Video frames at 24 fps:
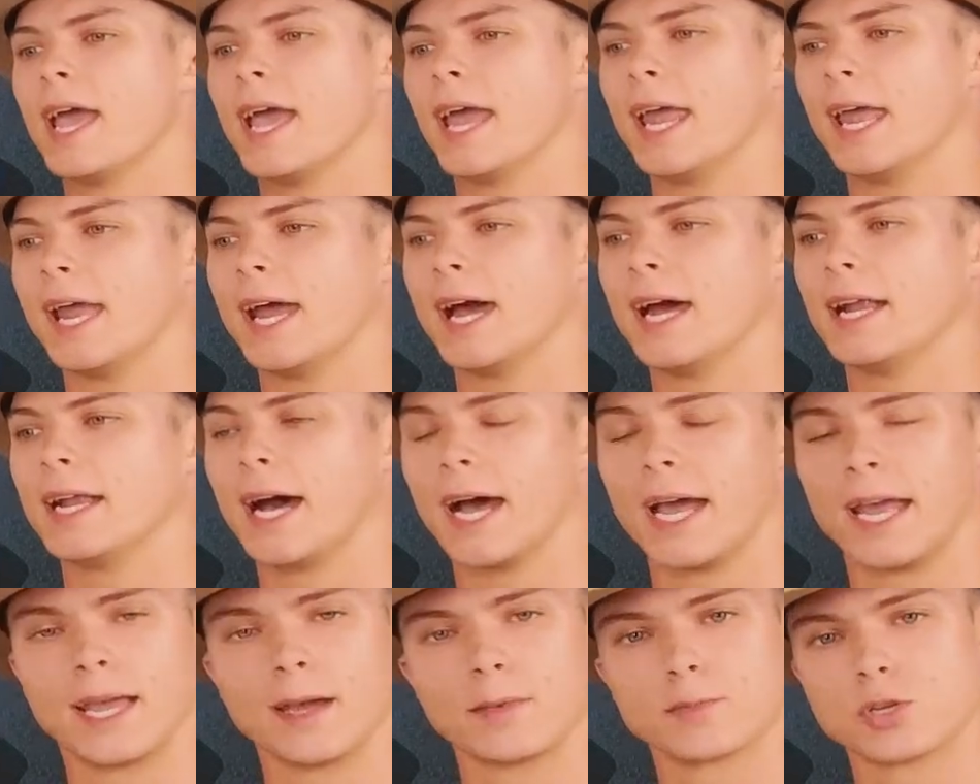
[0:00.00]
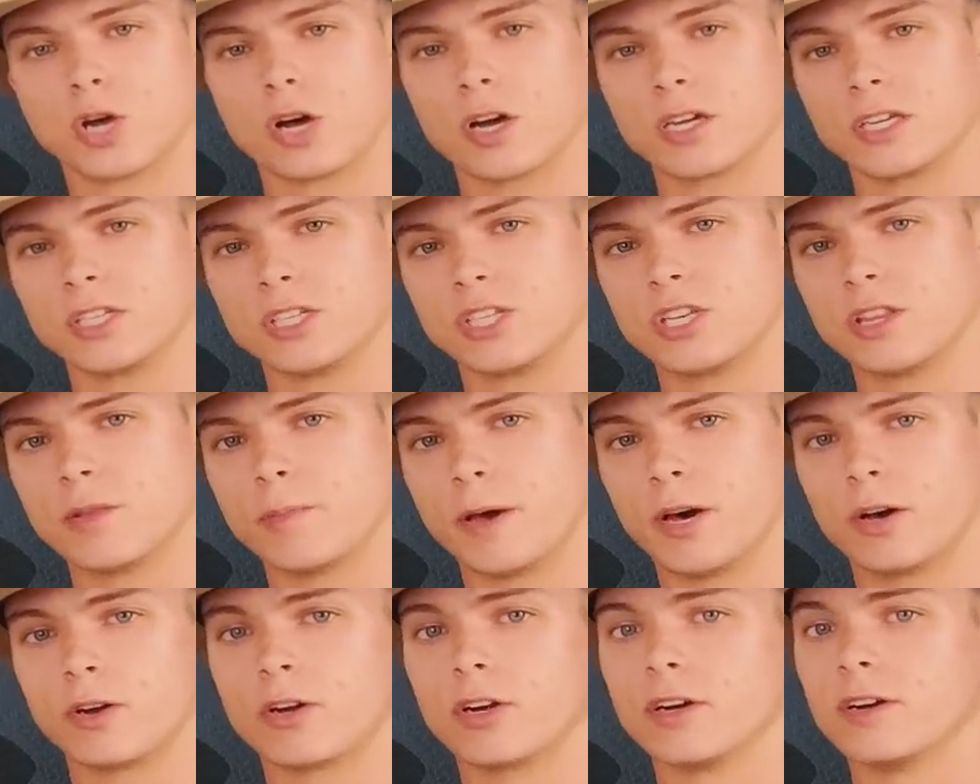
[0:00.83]
And I am talking to the
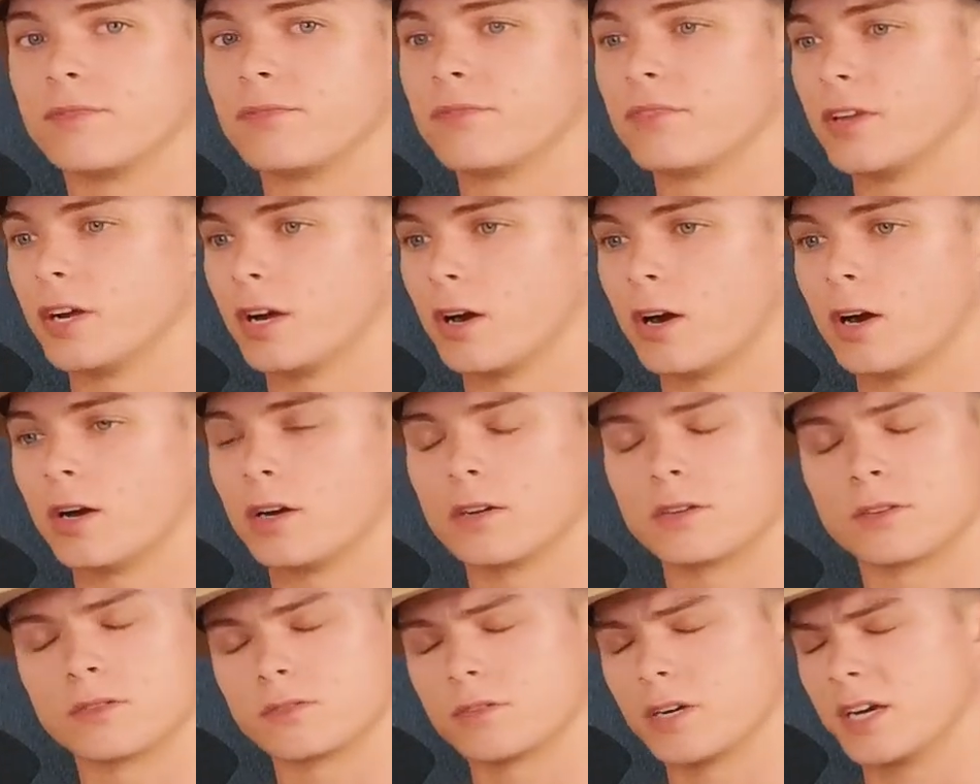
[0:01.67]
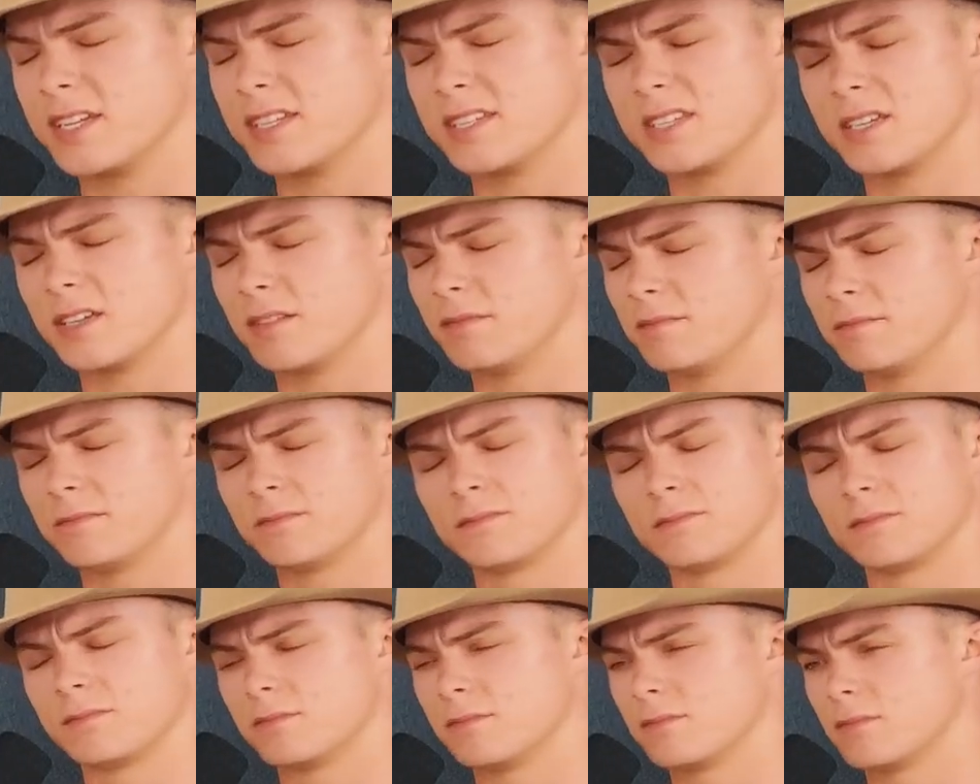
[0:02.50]
bell curve. There are crazy,
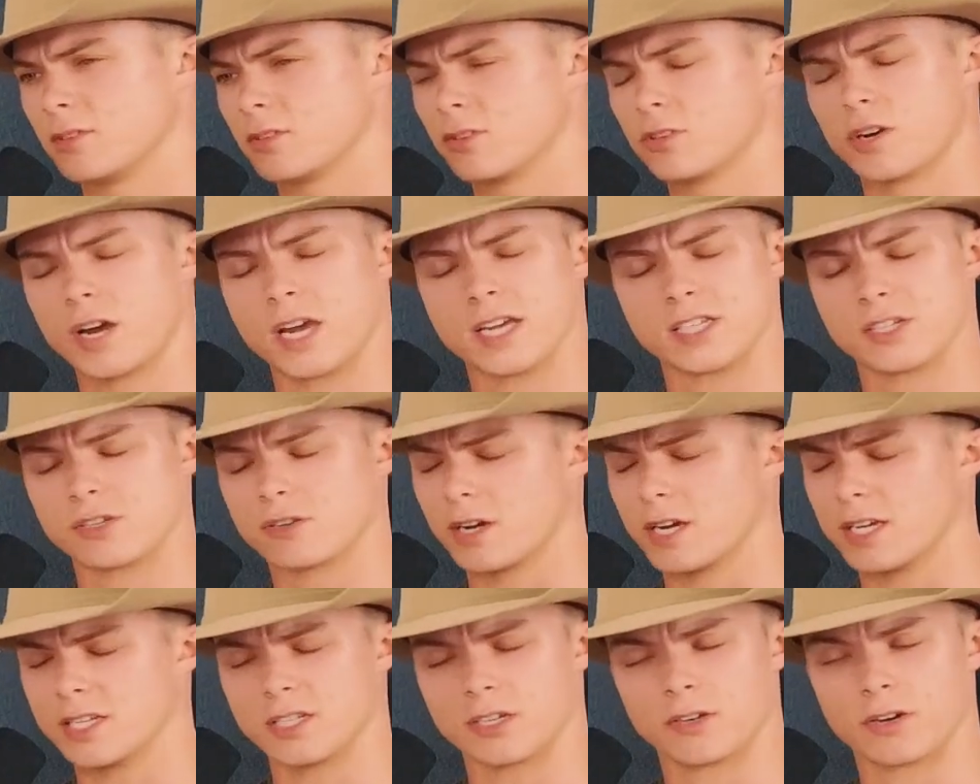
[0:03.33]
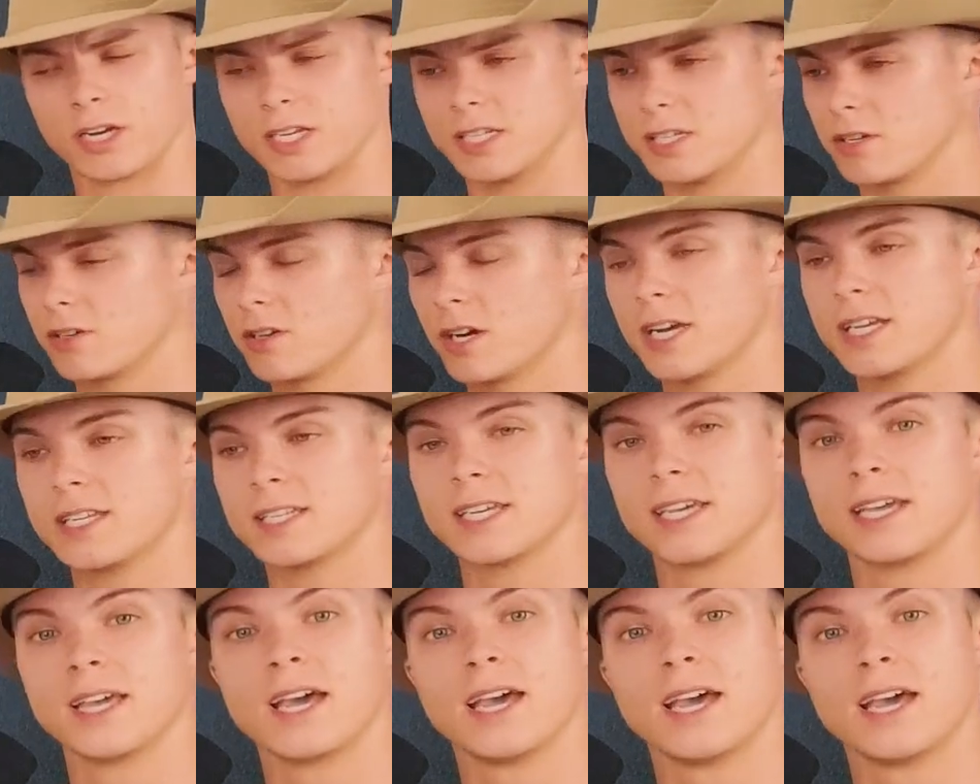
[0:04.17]
crazy, crazy, crazy,
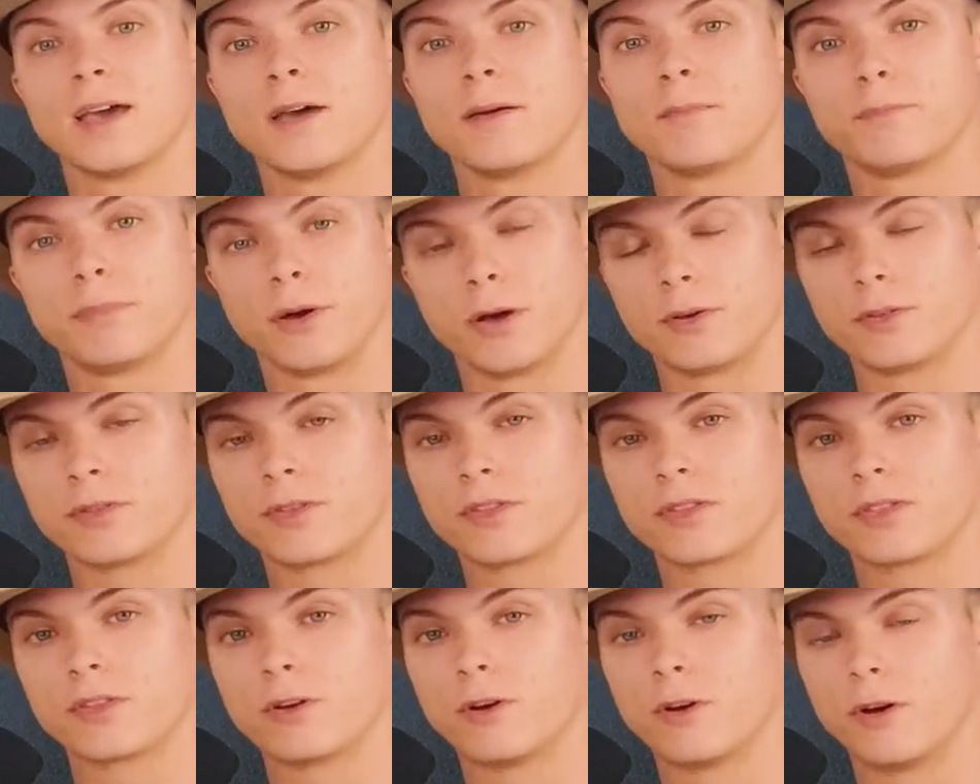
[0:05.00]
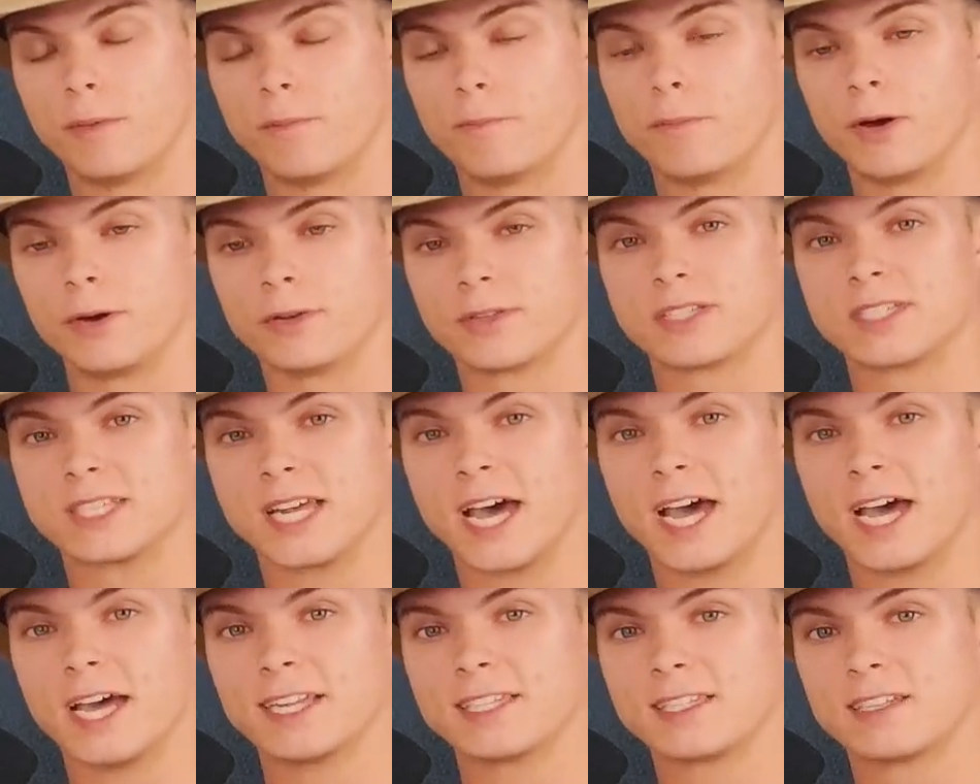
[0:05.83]
crazy, both on both
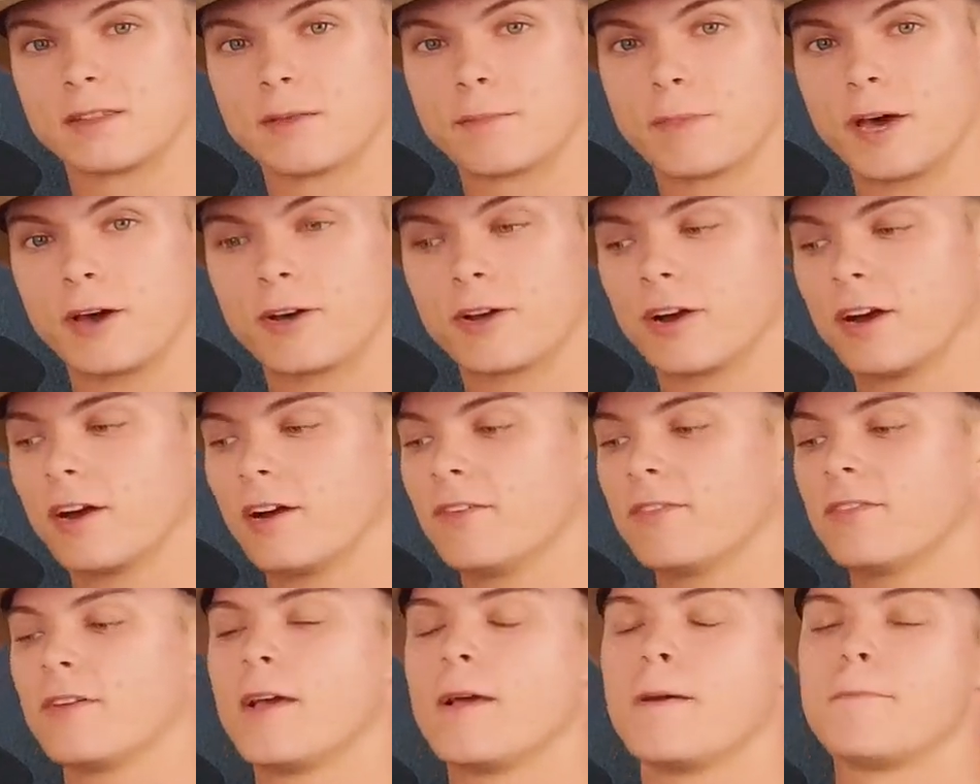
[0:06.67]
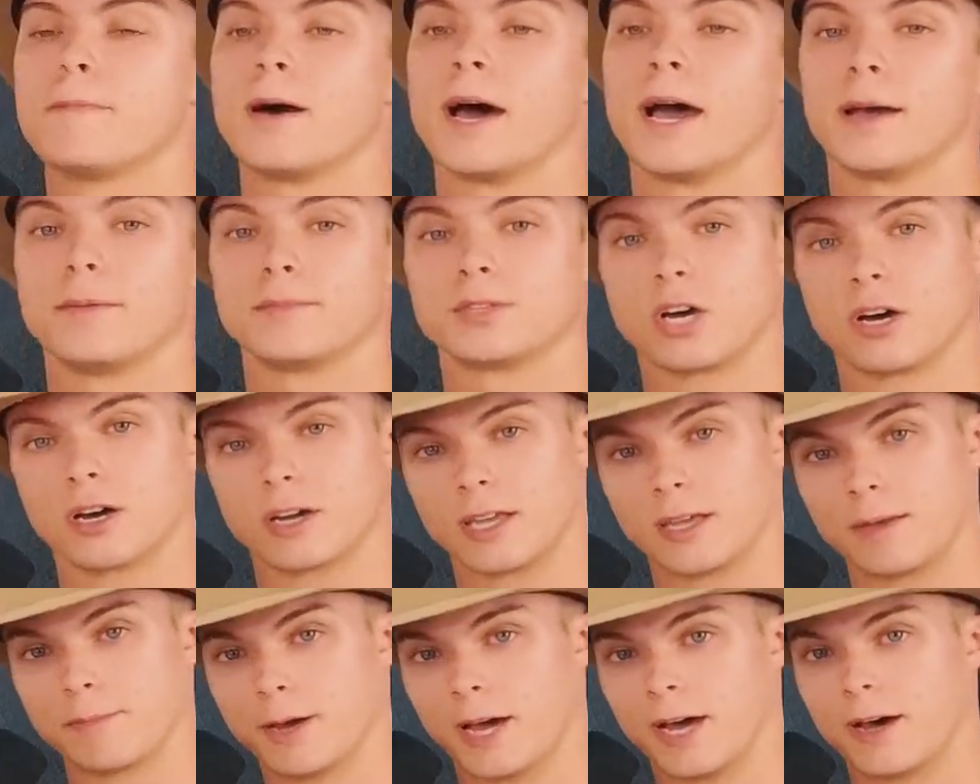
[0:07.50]
sides of the bell curve. But I'm
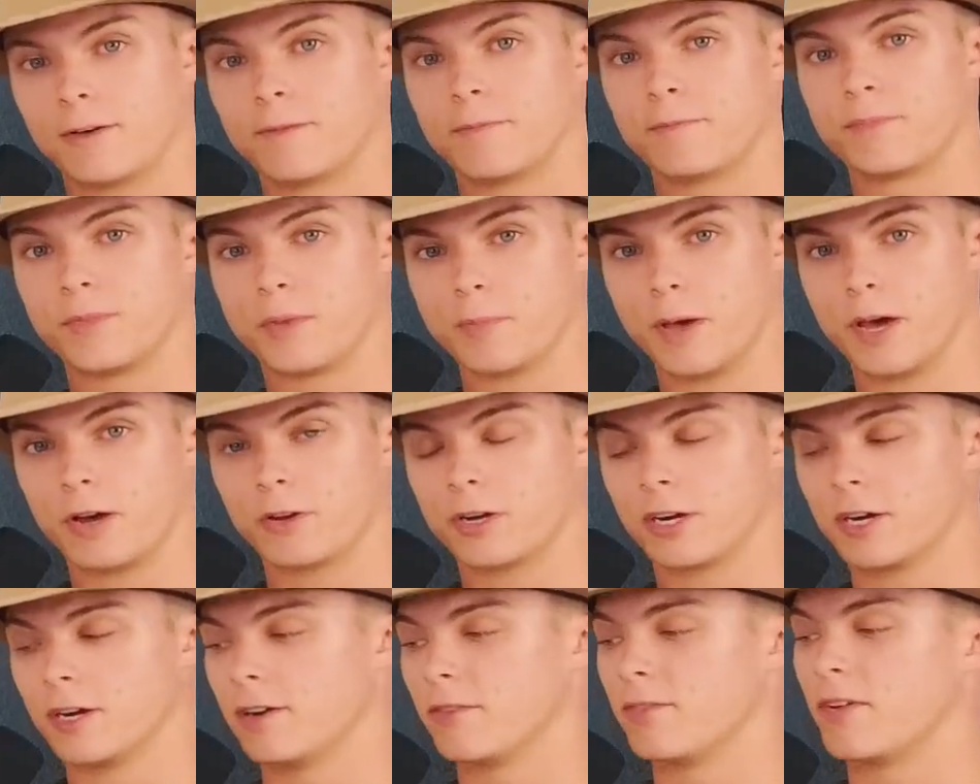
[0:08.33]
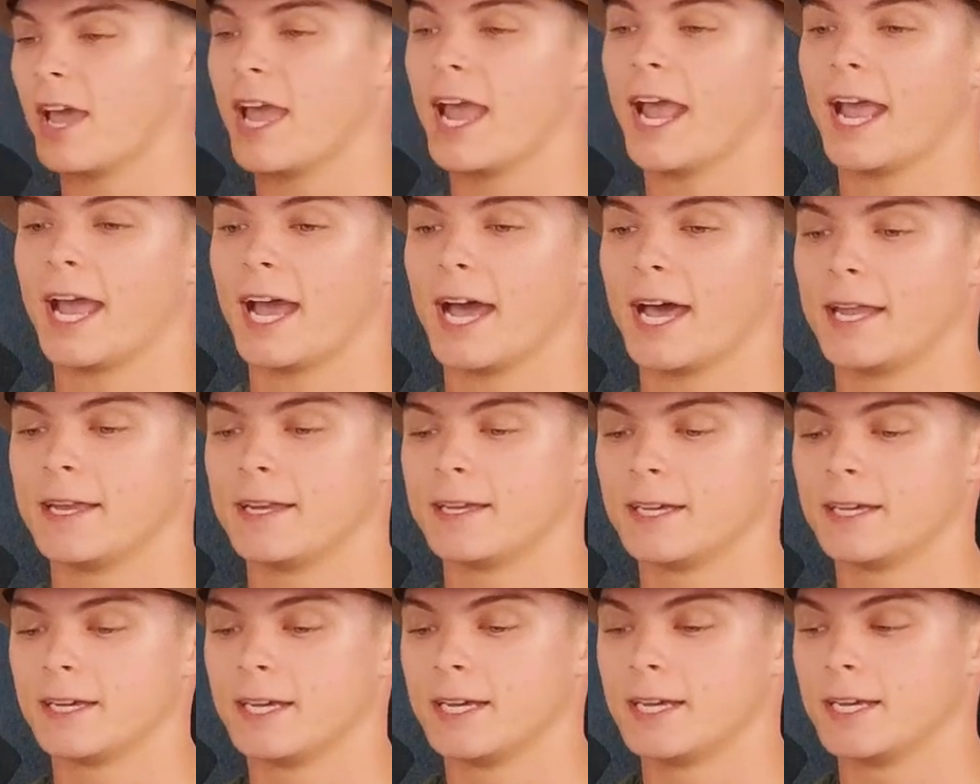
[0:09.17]
talking about the bell curve,
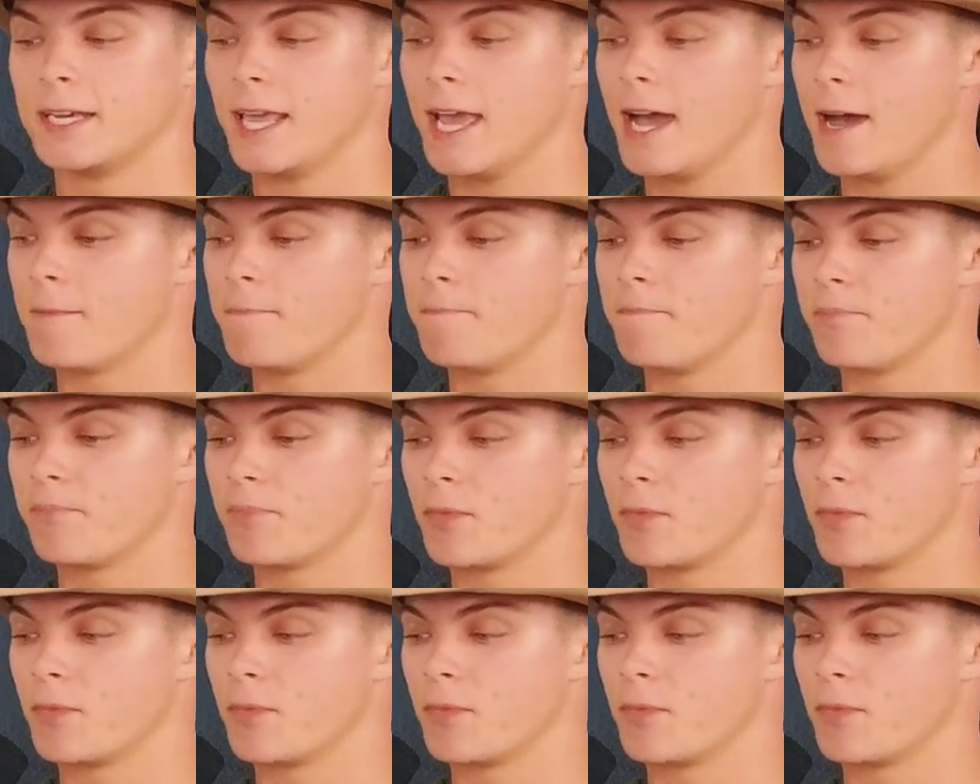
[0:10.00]
and yeah,